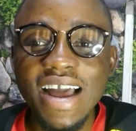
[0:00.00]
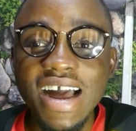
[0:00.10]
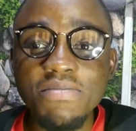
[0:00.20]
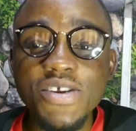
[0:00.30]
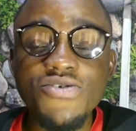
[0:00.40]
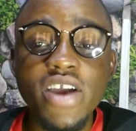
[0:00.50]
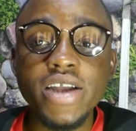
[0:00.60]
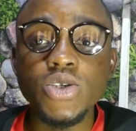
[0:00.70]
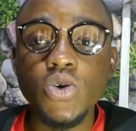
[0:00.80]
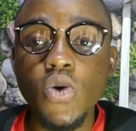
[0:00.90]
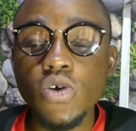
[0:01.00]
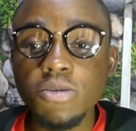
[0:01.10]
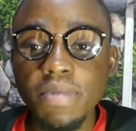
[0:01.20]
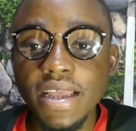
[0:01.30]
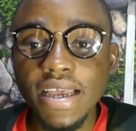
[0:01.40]
have been trying to
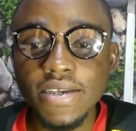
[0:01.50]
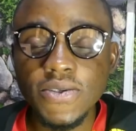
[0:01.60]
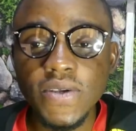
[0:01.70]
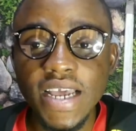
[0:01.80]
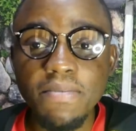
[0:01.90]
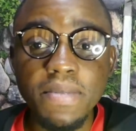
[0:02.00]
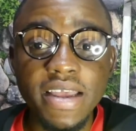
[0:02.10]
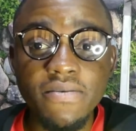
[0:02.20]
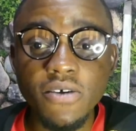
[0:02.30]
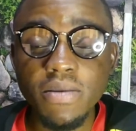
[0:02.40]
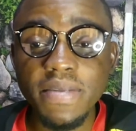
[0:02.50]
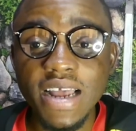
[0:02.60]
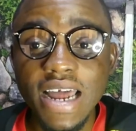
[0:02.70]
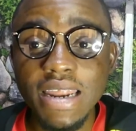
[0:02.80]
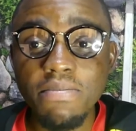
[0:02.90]
coax players to get play for the
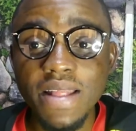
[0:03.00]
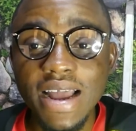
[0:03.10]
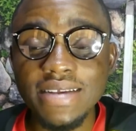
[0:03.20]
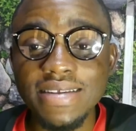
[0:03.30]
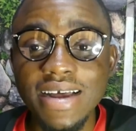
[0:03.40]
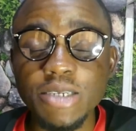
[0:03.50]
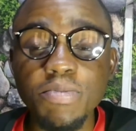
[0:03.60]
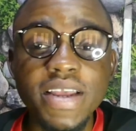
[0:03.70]
Ghana Black Stars.